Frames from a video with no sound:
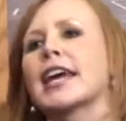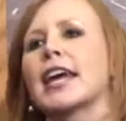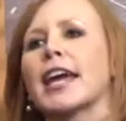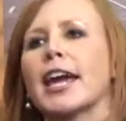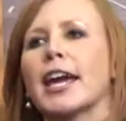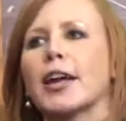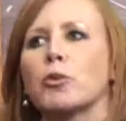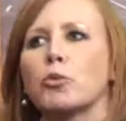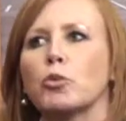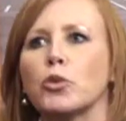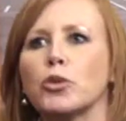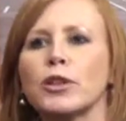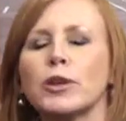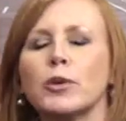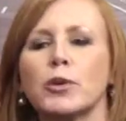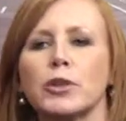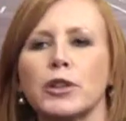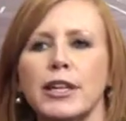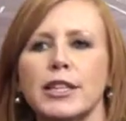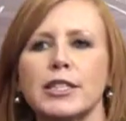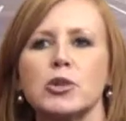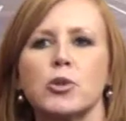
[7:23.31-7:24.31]
and really
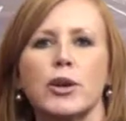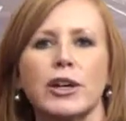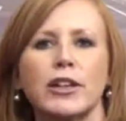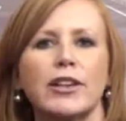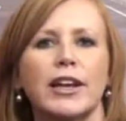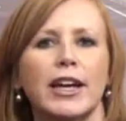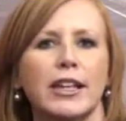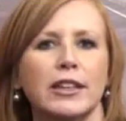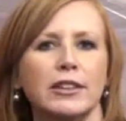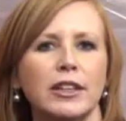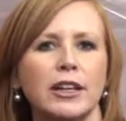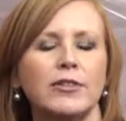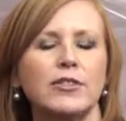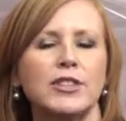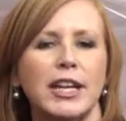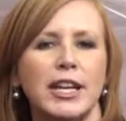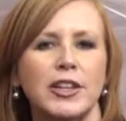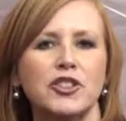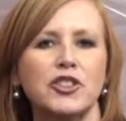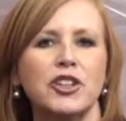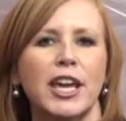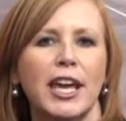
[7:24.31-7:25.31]
realized quickly I loved
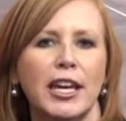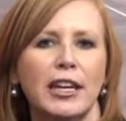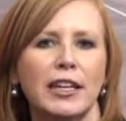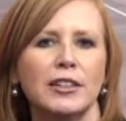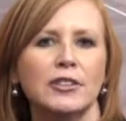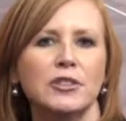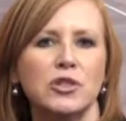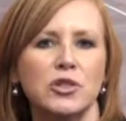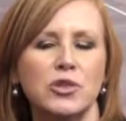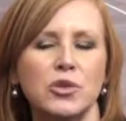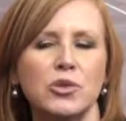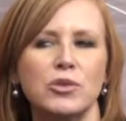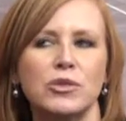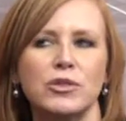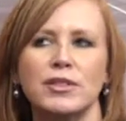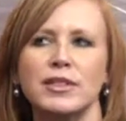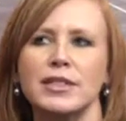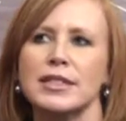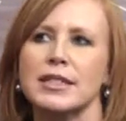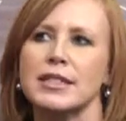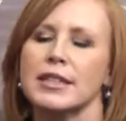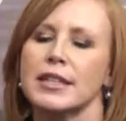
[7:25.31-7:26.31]
educating
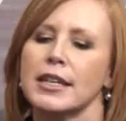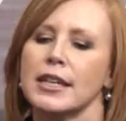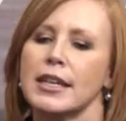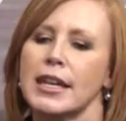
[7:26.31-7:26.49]
students.